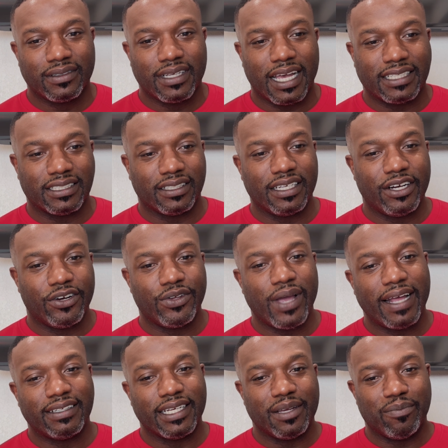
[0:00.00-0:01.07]
As a leader, you
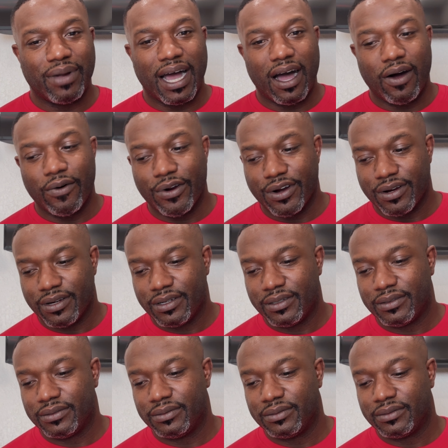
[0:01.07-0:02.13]
have to empower
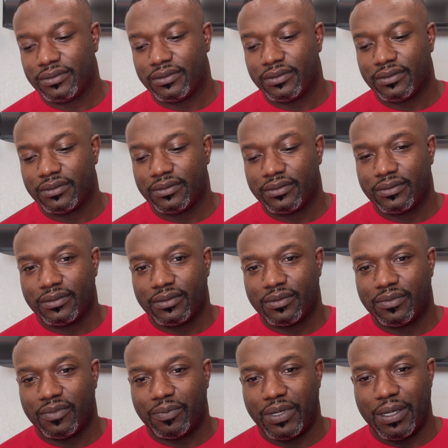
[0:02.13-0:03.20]

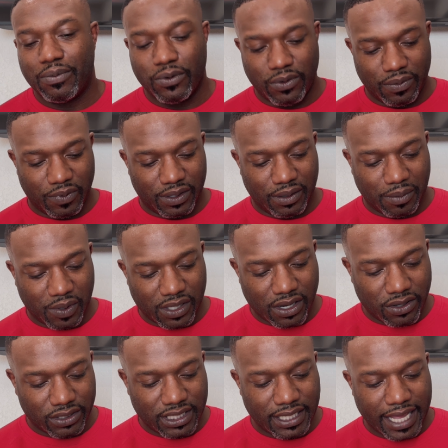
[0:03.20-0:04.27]
people and we'll
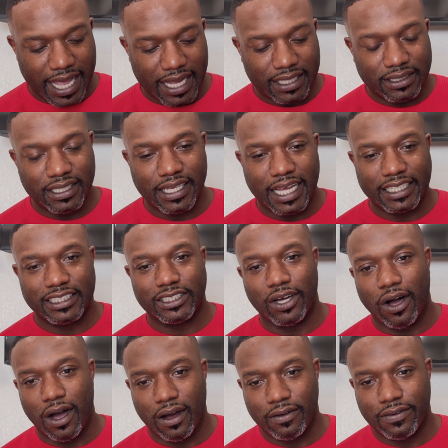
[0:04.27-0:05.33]
go to that to that
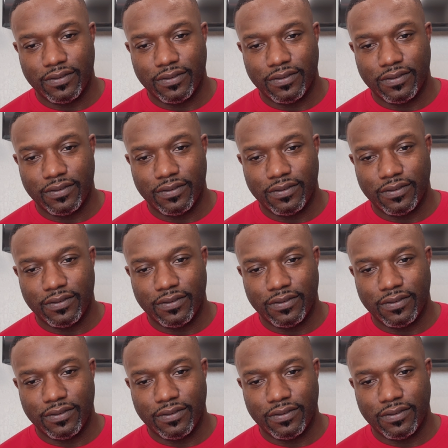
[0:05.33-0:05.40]
solve.